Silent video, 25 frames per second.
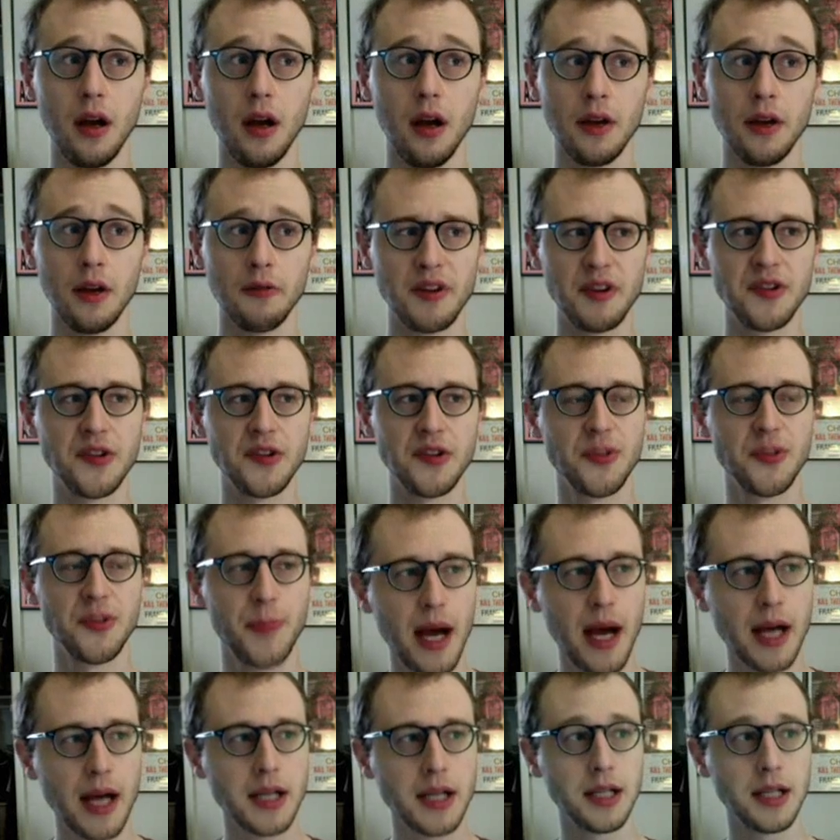in
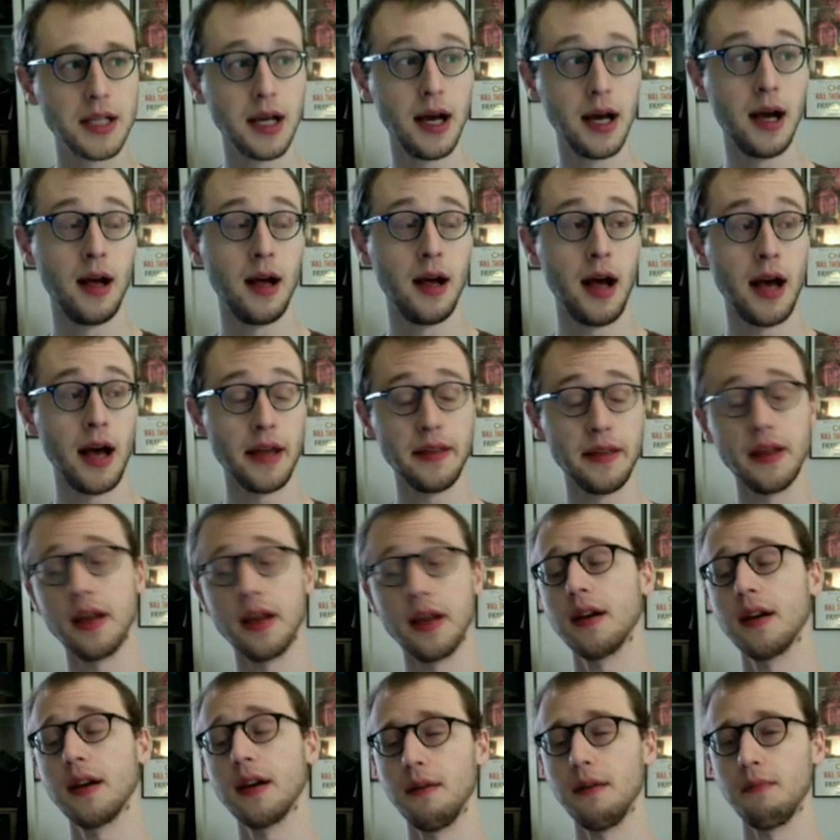retrospect, uh, I
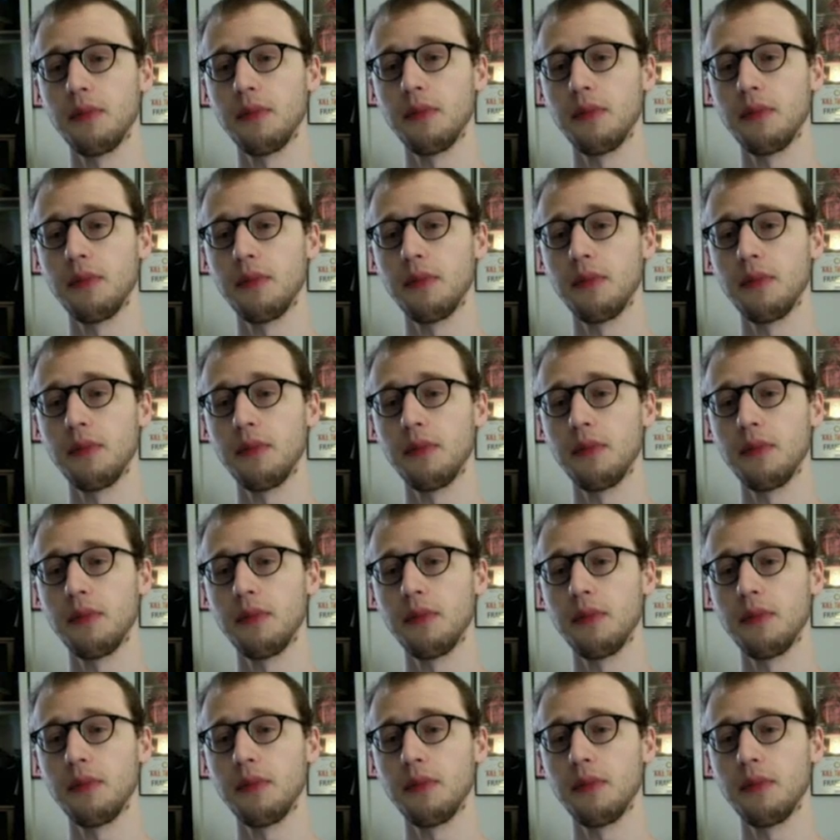think